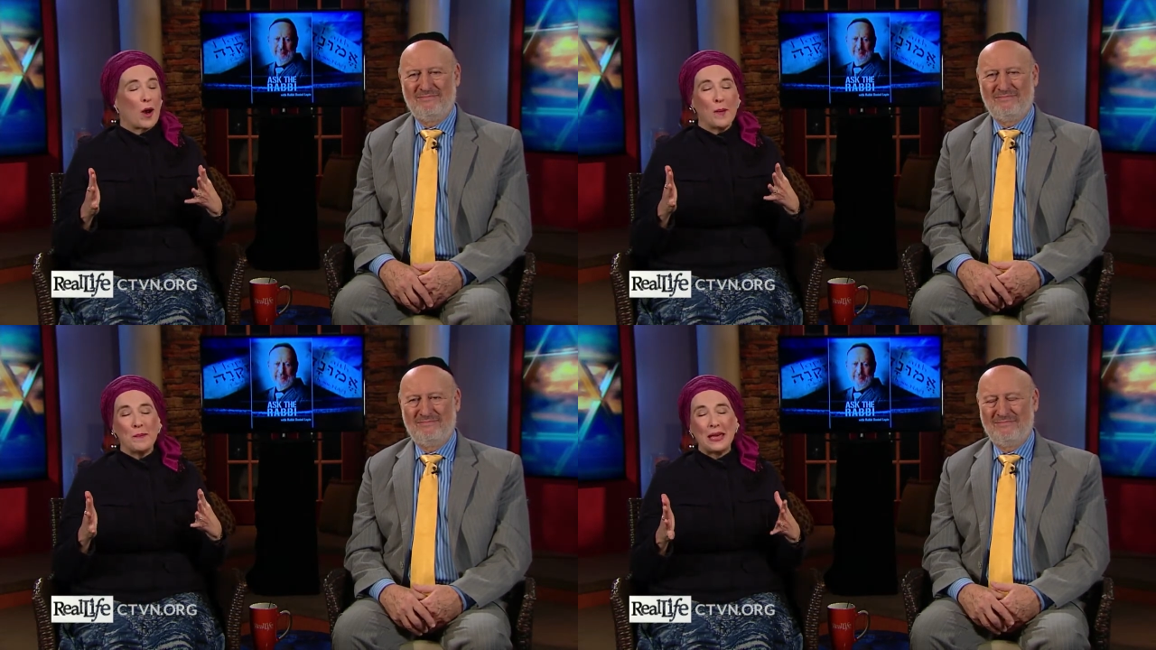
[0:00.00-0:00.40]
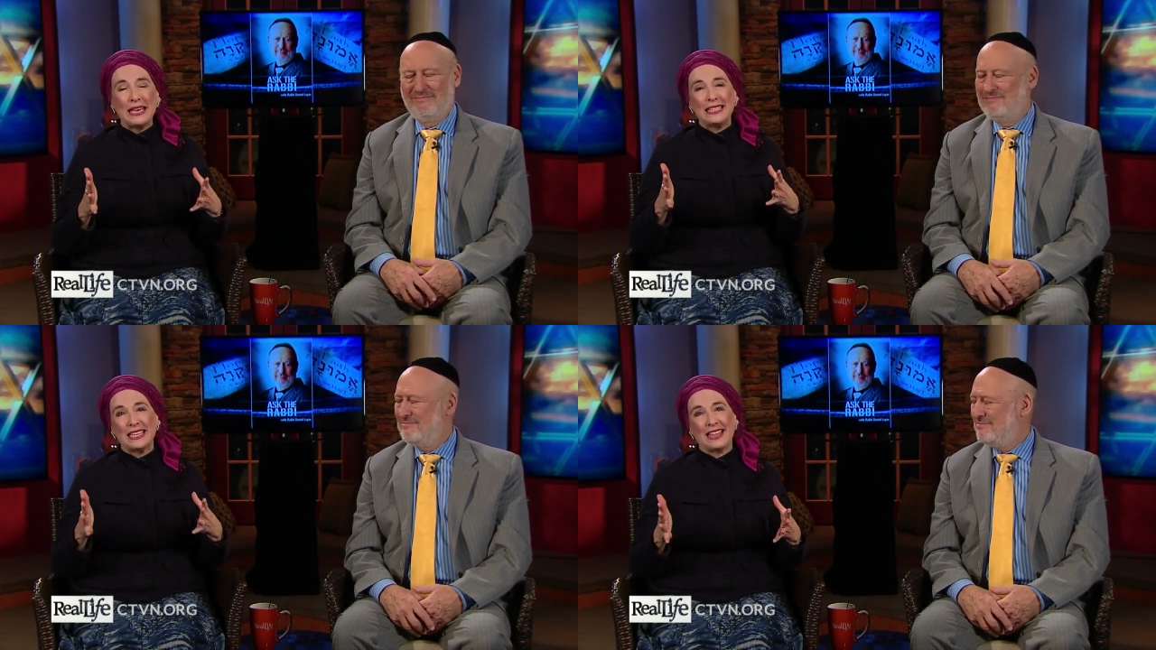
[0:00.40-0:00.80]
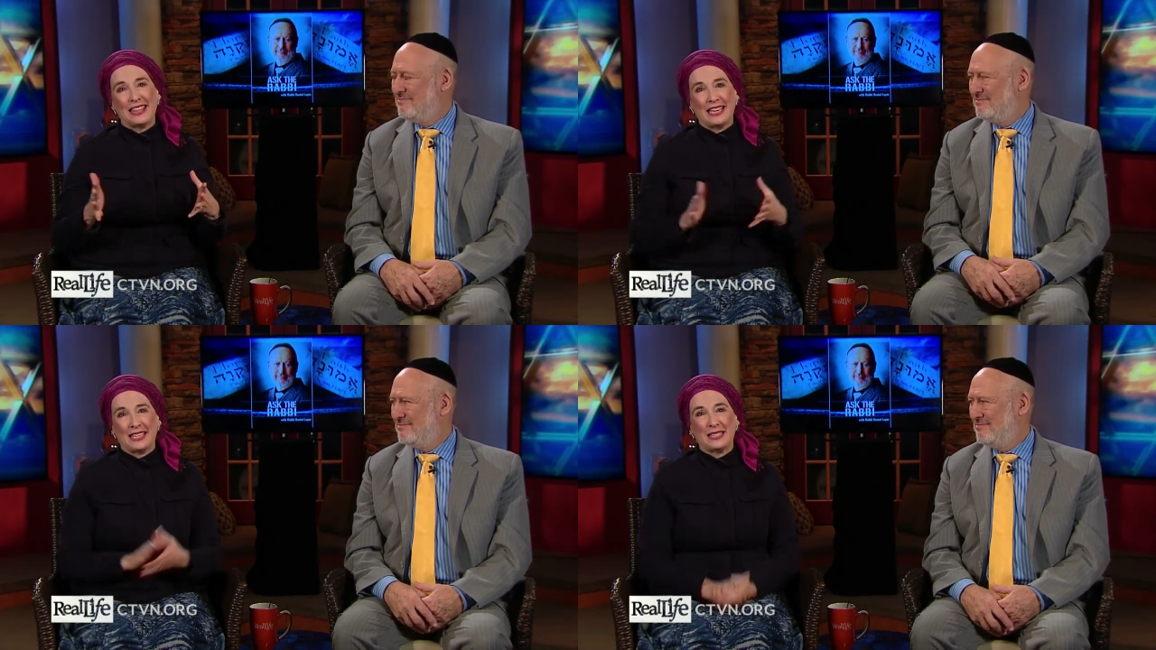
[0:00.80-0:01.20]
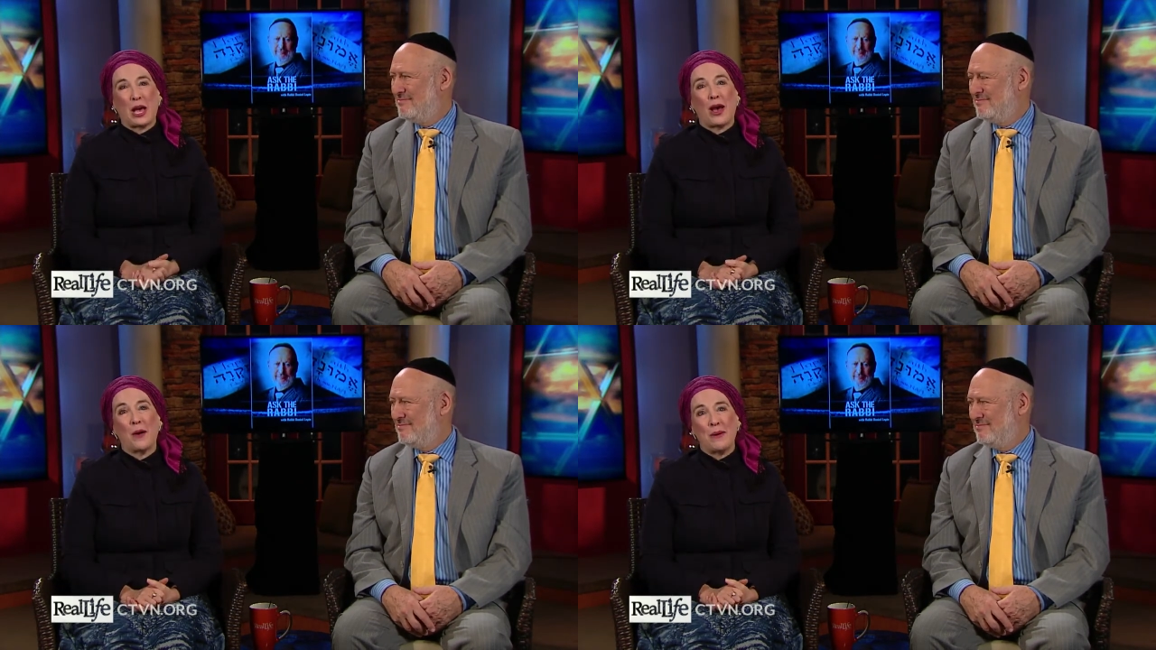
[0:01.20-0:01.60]
Speaker 1: amazing things
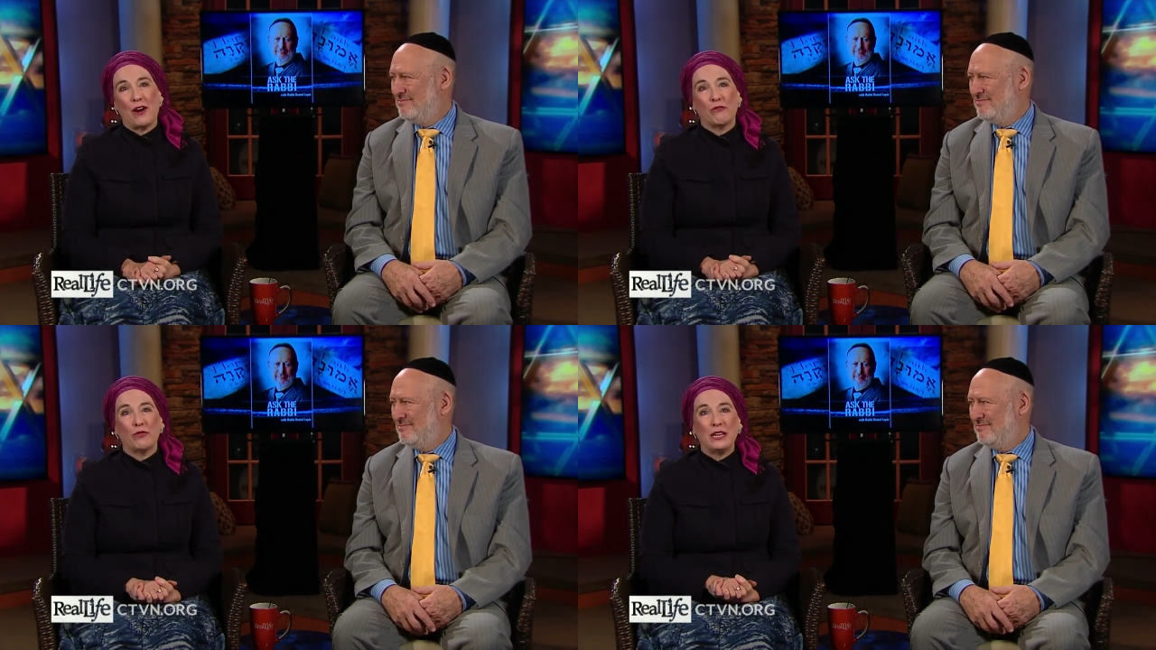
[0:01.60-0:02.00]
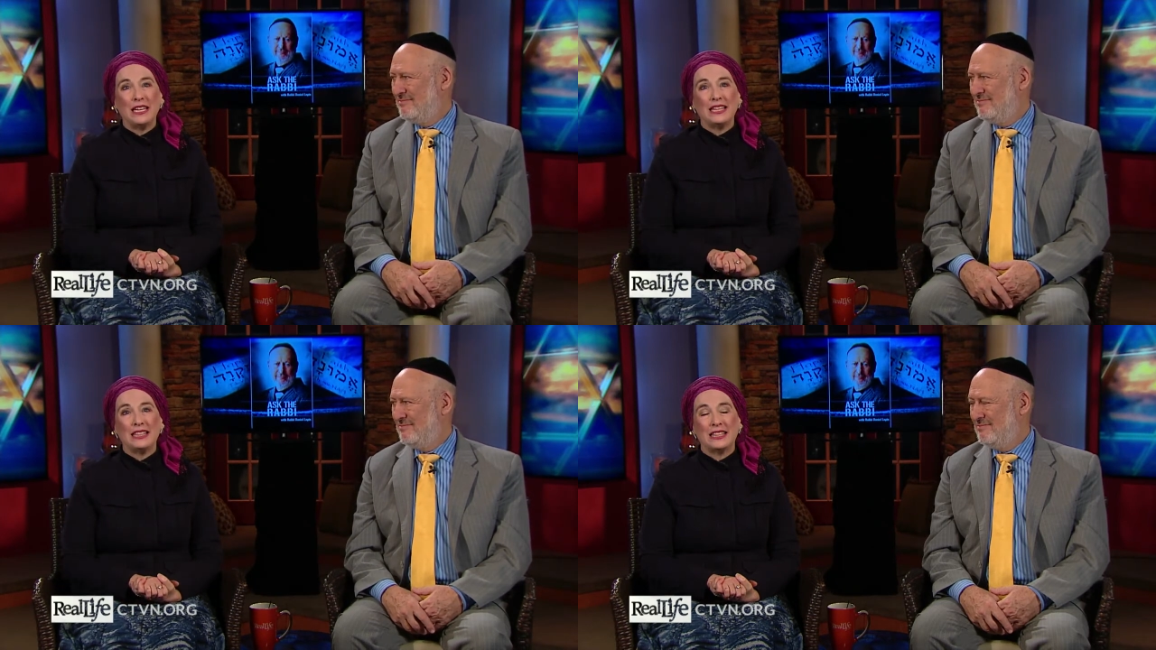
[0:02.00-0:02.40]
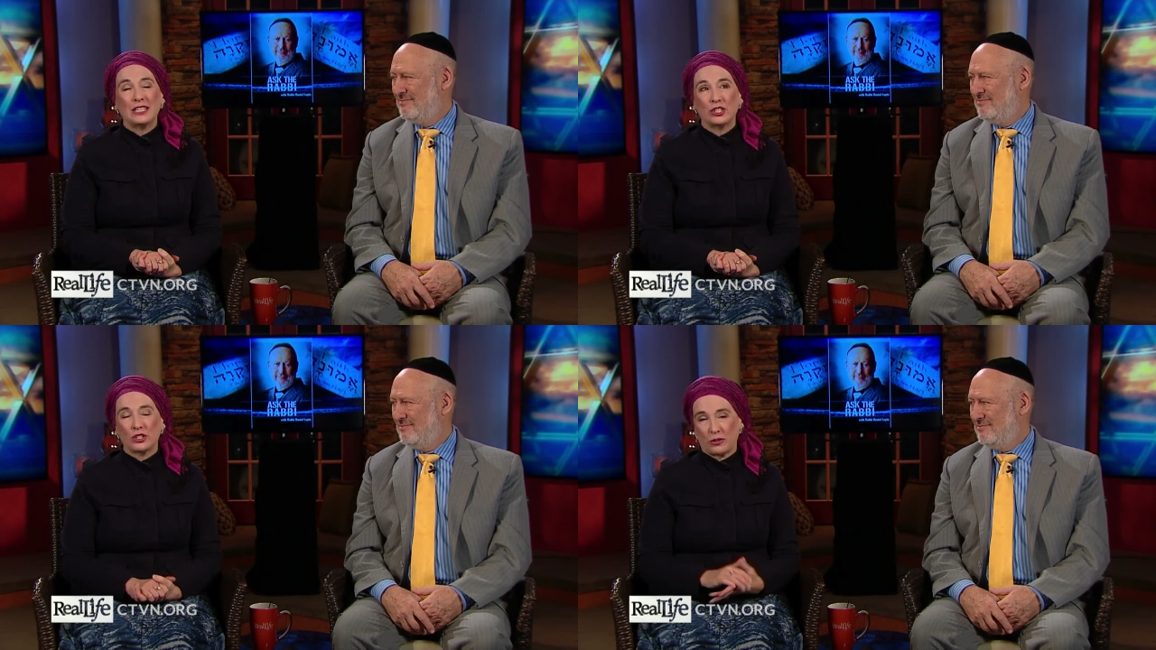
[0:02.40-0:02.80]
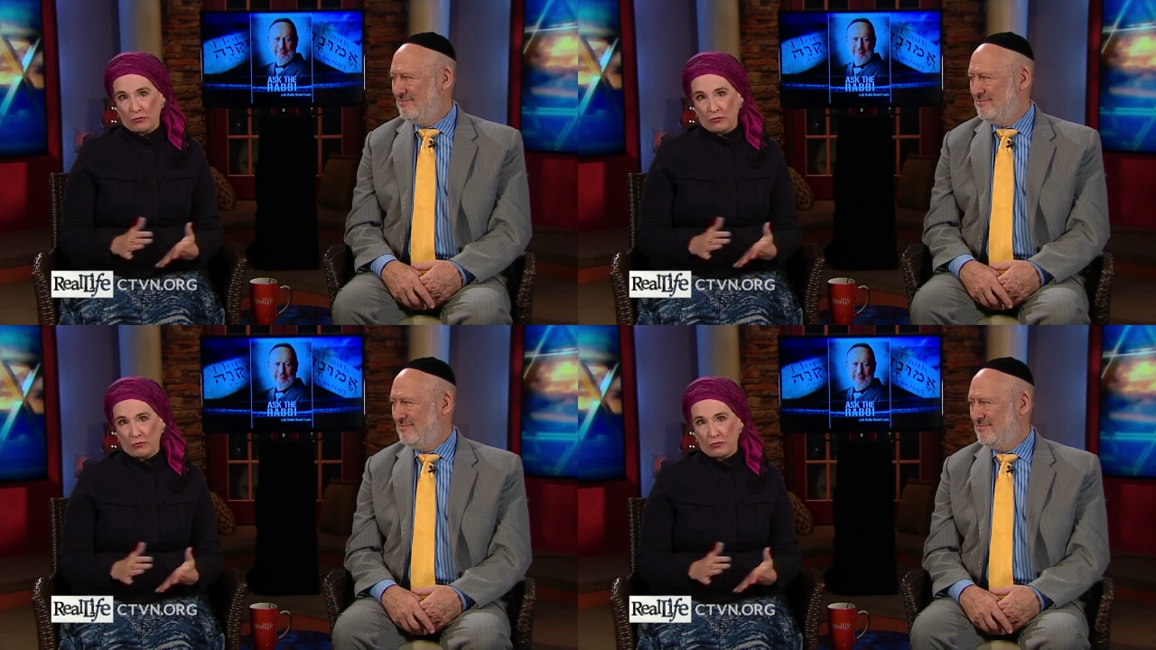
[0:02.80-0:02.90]
about reading this,